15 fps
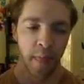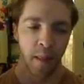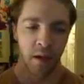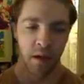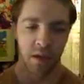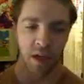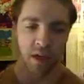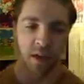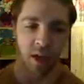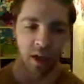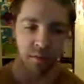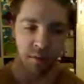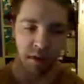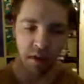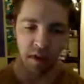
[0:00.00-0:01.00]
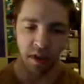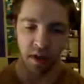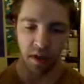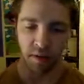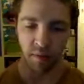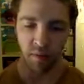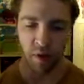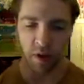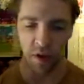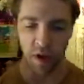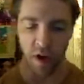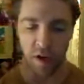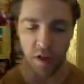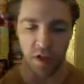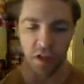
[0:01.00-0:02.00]
Because I'd be very
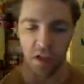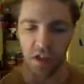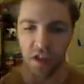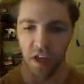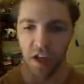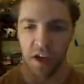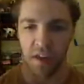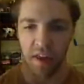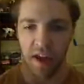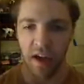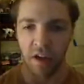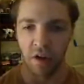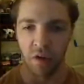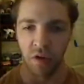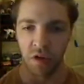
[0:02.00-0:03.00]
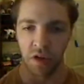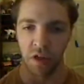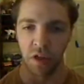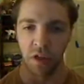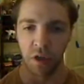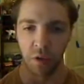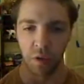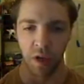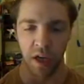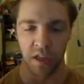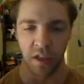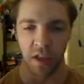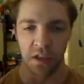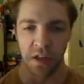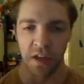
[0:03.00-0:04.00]
cautious to say that you should do lots
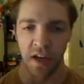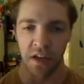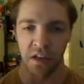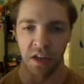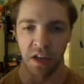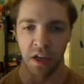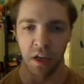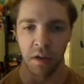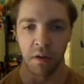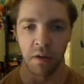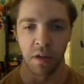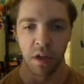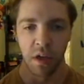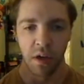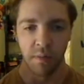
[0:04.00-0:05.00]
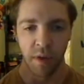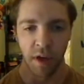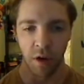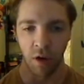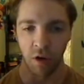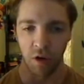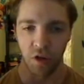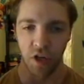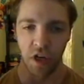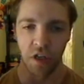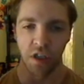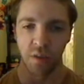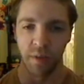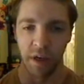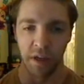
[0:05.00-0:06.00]
and lots of testing and make all your
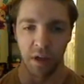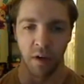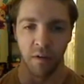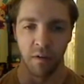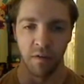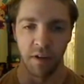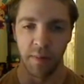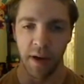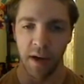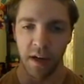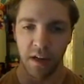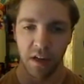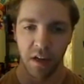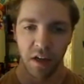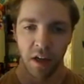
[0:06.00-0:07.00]
changes based off of feedback,